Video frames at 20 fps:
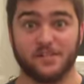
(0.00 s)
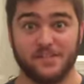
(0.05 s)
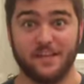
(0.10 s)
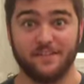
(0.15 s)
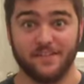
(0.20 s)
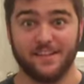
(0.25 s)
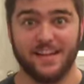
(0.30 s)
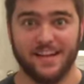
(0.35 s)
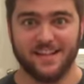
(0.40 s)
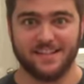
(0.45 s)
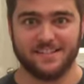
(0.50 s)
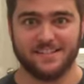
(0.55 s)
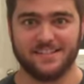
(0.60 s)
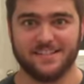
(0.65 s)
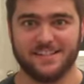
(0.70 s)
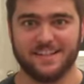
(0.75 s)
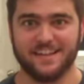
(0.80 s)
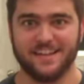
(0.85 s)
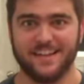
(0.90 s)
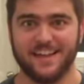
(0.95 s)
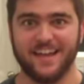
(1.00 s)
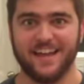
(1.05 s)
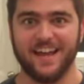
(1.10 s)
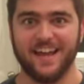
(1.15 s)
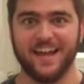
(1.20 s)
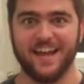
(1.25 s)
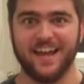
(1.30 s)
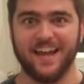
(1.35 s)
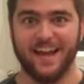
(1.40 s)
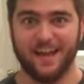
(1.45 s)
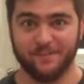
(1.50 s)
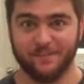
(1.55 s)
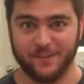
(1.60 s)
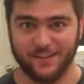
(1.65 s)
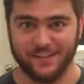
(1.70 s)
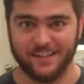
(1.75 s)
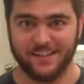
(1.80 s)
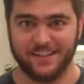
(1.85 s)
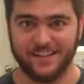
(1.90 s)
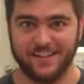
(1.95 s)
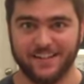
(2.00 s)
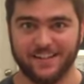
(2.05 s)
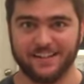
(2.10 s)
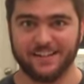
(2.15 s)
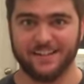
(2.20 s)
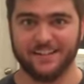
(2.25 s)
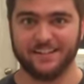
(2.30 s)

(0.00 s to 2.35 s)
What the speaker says: for 7 days. Everything